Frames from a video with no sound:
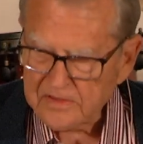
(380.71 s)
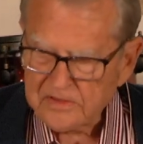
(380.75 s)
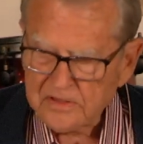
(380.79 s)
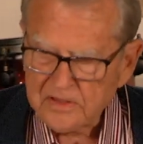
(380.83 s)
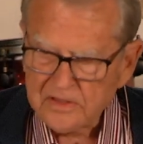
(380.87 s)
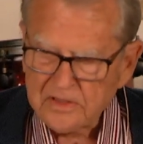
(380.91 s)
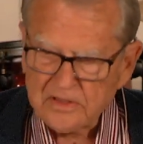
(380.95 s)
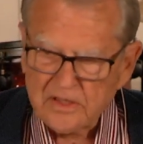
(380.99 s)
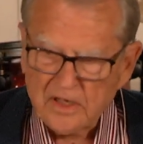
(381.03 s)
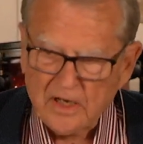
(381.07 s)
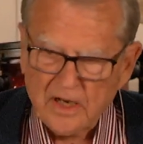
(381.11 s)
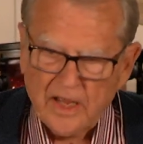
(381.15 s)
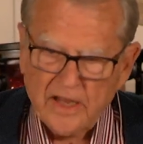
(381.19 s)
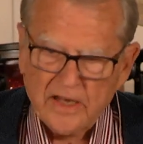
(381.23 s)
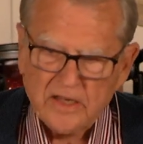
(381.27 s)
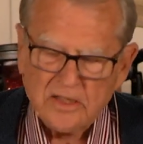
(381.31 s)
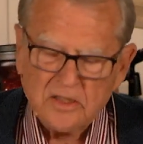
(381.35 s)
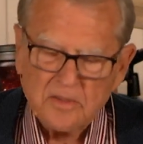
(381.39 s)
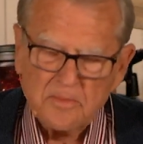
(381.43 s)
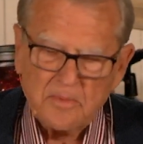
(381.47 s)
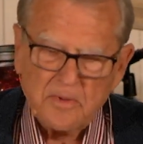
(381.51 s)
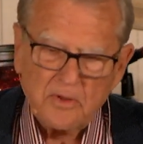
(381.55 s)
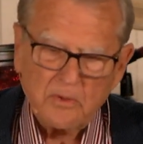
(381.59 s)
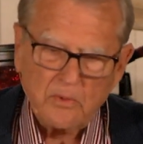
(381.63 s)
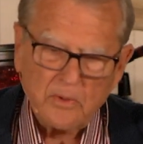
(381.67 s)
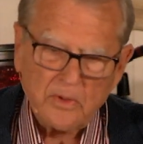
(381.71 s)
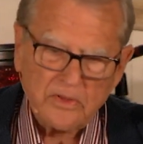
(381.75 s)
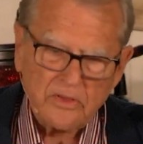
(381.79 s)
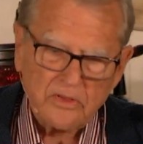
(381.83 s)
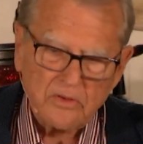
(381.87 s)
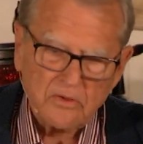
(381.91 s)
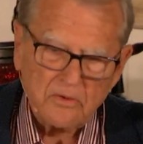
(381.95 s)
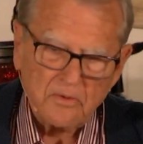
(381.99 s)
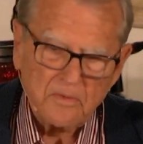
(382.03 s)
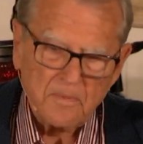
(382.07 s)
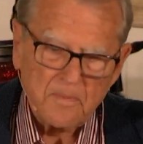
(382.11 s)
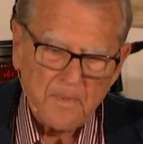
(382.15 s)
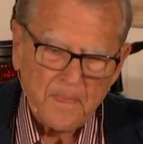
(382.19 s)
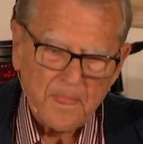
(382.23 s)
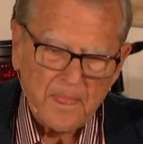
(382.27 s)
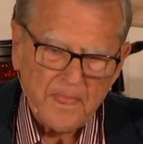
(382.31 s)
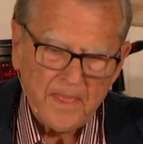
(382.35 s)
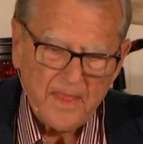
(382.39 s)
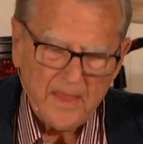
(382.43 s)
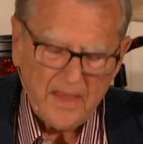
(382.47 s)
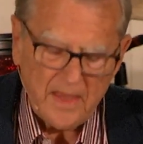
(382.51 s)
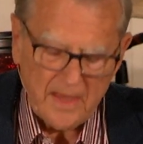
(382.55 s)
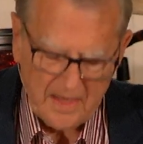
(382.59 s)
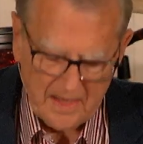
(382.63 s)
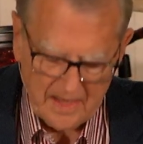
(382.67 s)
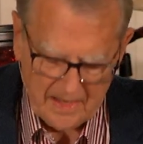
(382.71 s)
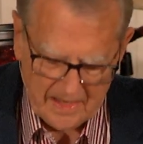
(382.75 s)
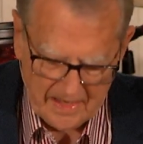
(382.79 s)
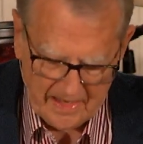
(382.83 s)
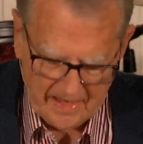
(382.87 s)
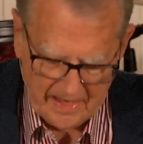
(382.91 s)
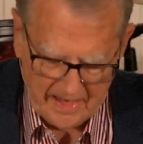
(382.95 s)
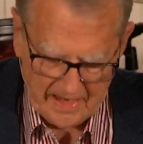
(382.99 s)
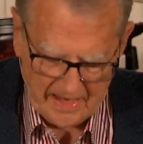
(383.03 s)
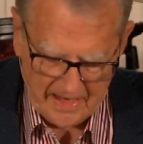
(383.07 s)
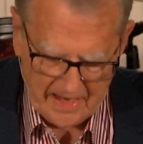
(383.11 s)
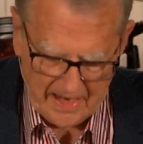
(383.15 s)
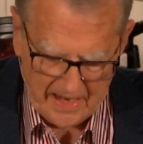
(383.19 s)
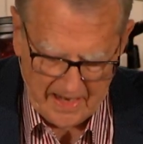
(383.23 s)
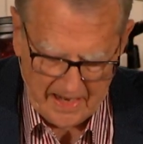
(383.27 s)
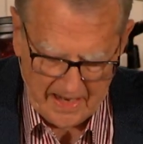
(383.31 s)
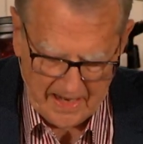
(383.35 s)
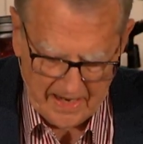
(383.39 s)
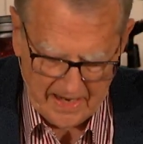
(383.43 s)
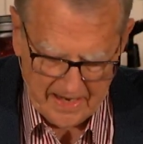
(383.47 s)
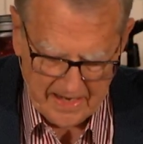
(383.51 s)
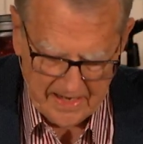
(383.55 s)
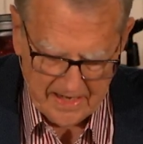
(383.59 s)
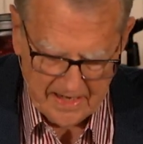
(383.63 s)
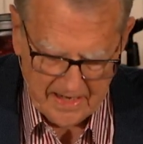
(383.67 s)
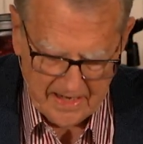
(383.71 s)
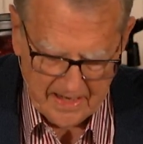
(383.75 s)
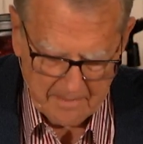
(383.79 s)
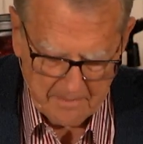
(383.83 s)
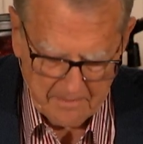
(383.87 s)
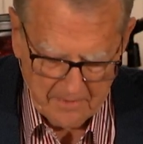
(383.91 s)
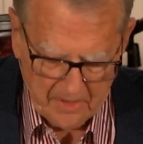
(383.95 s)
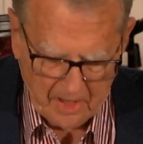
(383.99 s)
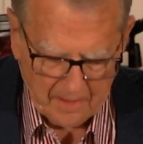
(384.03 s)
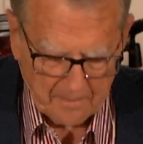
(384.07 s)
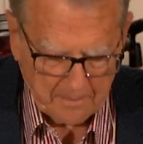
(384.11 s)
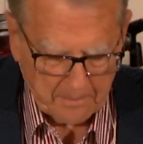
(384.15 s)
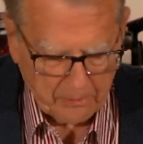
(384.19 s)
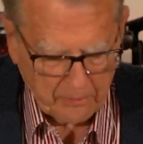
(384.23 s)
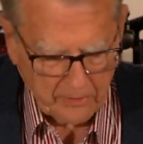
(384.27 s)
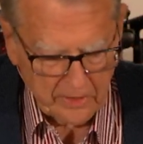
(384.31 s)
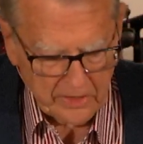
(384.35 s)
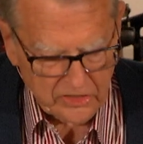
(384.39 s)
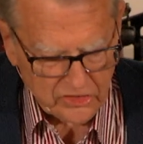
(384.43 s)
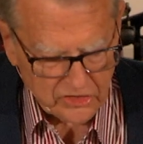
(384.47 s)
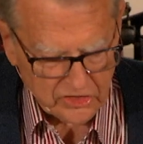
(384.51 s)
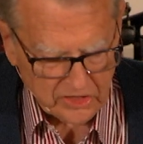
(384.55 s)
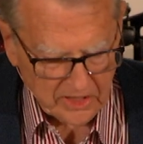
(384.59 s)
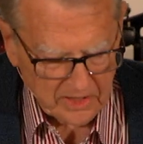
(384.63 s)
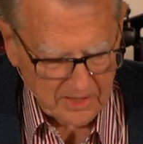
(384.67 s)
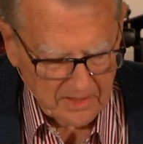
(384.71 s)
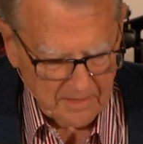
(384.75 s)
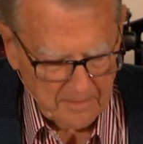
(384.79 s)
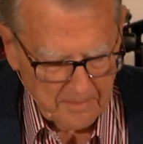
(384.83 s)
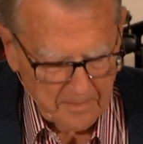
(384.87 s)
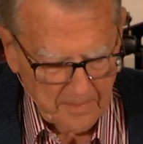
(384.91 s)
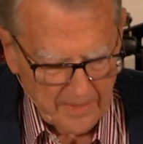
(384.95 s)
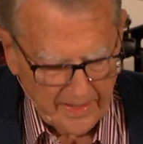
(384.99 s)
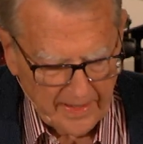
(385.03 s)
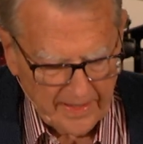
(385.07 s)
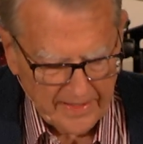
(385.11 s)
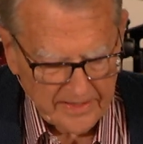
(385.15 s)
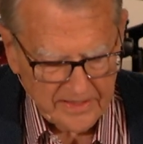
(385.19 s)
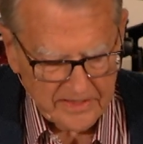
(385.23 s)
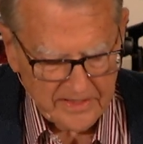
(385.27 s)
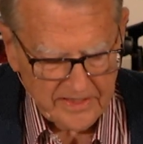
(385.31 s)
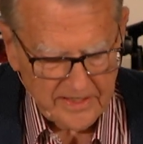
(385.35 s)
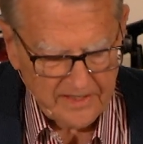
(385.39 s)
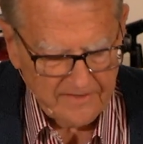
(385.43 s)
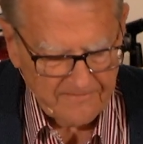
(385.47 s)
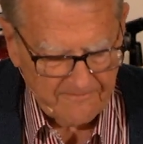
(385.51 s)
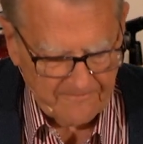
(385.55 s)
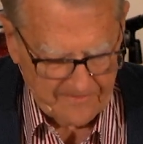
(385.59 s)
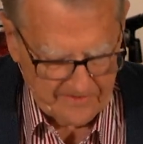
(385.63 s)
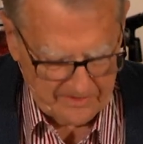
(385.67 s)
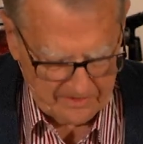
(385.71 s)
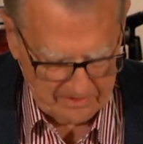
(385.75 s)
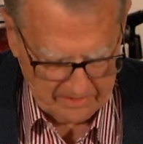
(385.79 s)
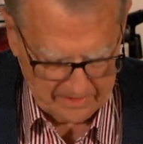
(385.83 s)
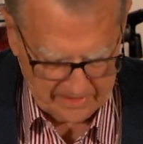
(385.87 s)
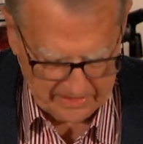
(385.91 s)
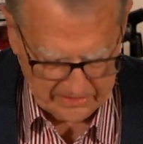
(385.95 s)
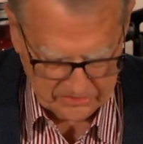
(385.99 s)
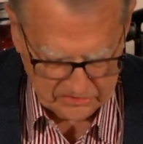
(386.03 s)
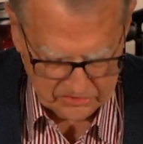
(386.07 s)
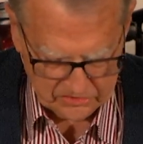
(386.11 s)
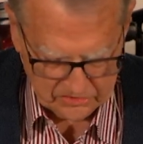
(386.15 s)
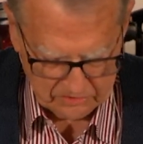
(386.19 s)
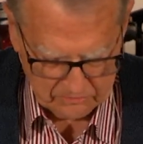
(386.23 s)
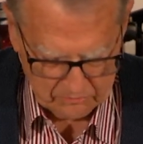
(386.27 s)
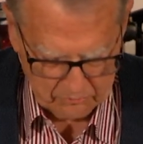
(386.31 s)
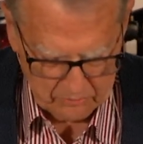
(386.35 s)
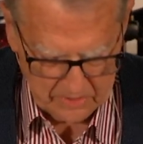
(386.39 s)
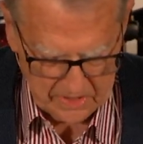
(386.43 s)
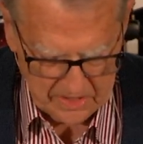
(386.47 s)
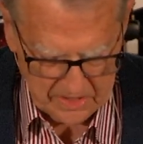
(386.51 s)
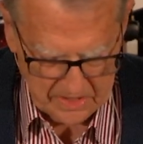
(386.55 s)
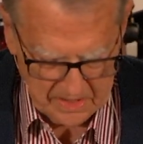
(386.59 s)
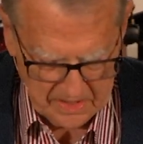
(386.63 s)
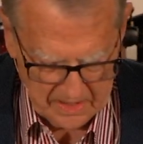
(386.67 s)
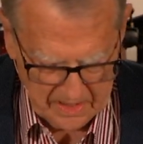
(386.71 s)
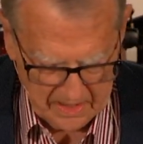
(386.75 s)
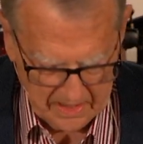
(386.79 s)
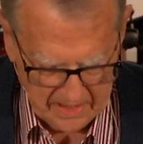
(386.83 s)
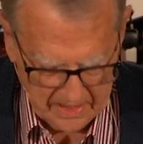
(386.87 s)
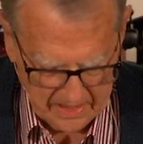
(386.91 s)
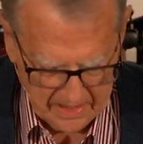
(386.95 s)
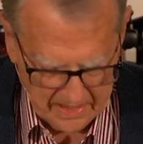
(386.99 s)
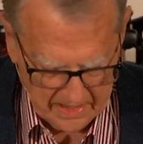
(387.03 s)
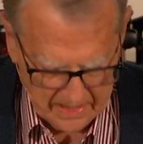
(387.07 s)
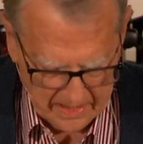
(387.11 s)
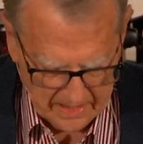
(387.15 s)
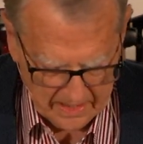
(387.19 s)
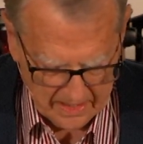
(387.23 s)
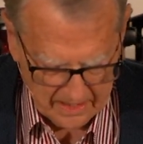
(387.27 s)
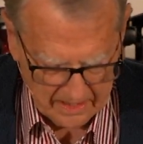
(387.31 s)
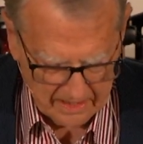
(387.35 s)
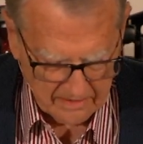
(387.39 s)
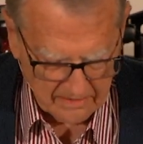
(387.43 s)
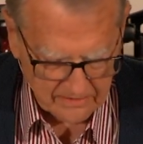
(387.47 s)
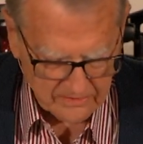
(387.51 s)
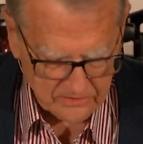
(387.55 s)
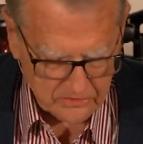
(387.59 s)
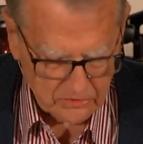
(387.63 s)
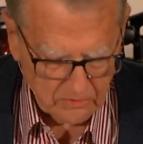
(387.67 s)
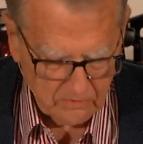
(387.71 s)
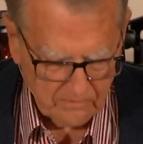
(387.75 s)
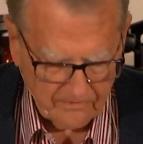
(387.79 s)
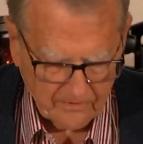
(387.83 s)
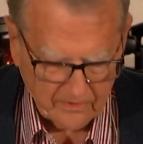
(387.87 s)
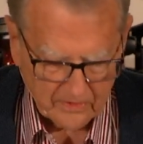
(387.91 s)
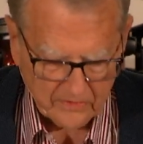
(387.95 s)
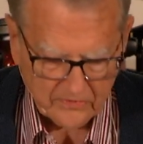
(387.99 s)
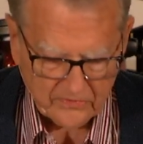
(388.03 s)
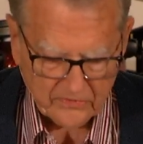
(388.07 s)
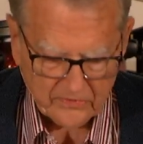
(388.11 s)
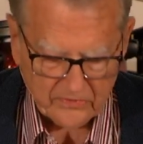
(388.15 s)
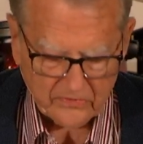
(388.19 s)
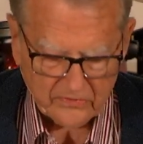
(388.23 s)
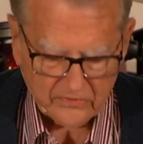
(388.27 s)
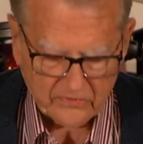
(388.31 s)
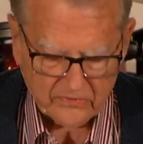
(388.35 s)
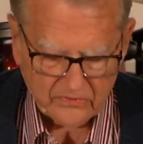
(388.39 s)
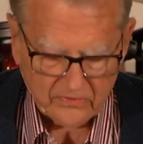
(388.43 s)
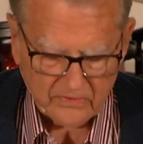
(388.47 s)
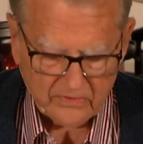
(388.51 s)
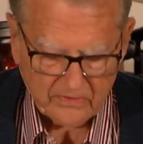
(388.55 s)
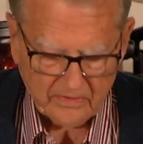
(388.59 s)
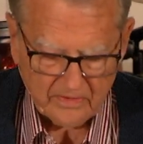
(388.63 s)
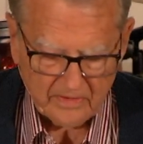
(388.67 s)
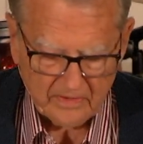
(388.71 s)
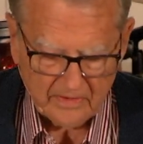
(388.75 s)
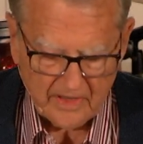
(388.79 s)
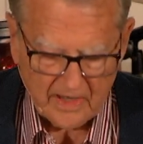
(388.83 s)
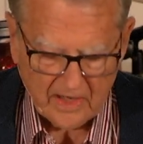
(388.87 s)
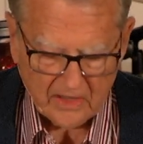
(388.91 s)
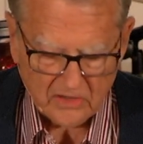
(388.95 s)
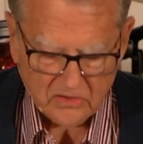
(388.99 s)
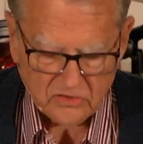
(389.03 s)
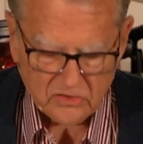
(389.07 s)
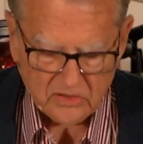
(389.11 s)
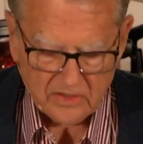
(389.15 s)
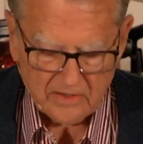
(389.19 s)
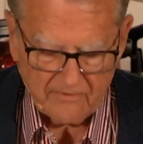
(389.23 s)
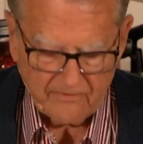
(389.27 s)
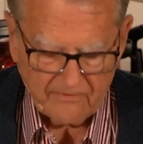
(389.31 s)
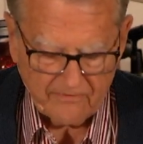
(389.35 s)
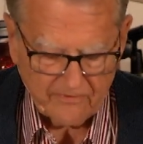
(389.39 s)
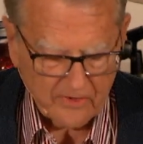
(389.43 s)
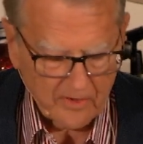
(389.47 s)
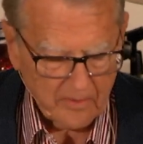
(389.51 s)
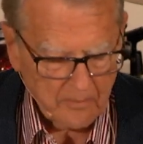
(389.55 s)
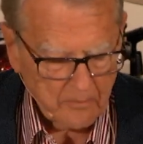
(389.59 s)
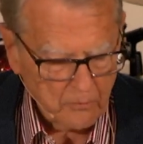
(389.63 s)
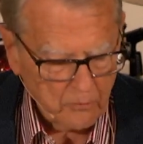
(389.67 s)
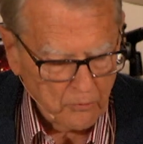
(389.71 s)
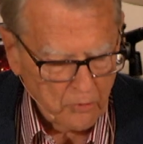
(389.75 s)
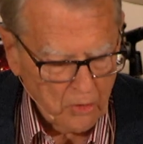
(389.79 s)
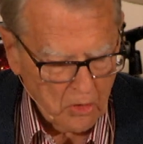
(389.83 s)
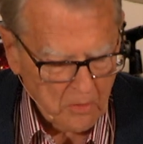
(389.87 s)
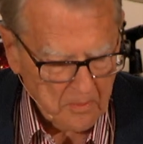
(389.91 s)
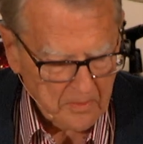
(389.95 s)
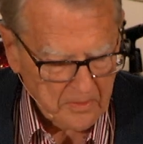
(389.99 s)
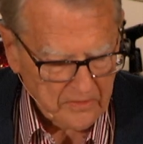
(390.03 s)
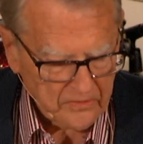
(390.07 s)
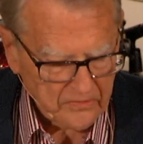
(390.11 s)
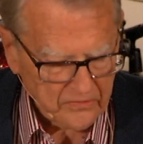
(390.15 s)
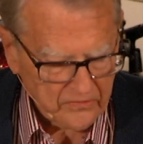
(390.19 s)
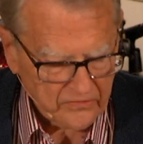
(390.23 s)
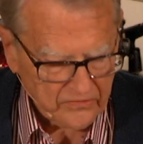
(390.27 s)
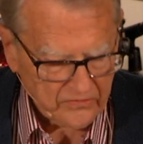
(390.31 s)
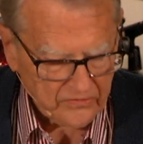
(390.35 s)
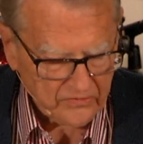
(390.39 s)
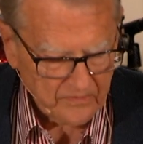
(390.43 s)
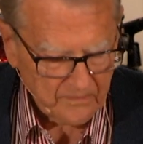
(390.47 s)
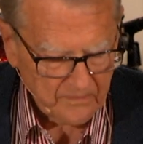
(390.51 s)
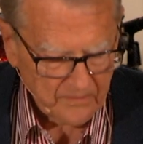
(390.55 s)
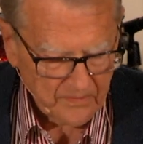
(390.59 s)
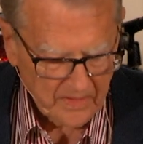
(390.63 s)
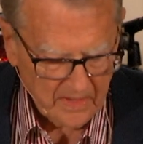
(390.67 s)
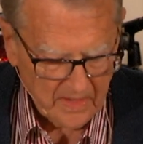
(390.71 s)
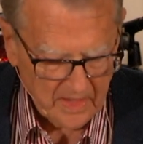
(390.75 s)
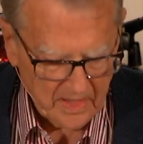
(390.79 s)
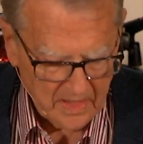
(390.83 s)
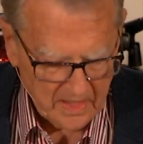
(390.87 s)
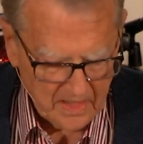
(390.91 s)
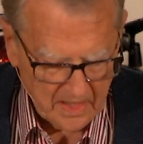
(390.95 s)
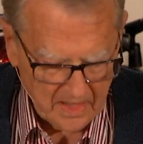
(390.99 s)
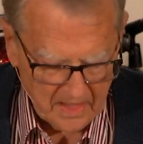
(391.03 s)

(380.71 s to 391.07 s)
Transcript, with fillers: it's a delight to be with you. I am not preaching, but I did feel I should read two verses actually from Romans.